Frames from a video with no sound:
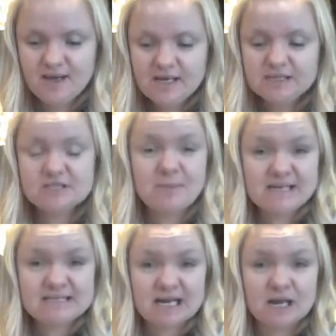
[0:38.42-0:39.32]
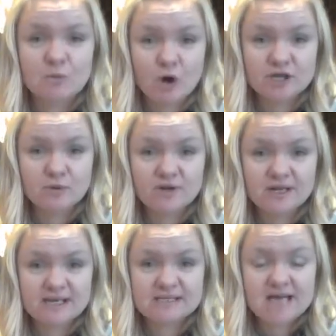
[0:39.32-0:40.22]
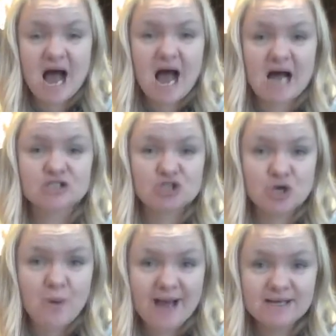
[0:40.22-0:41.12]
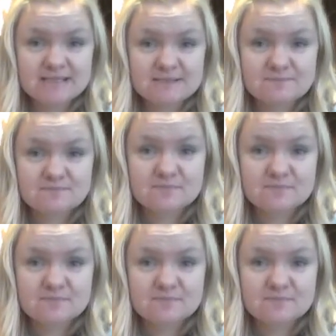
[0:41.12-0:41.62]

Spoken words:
So basically what you will need are 2 eggs,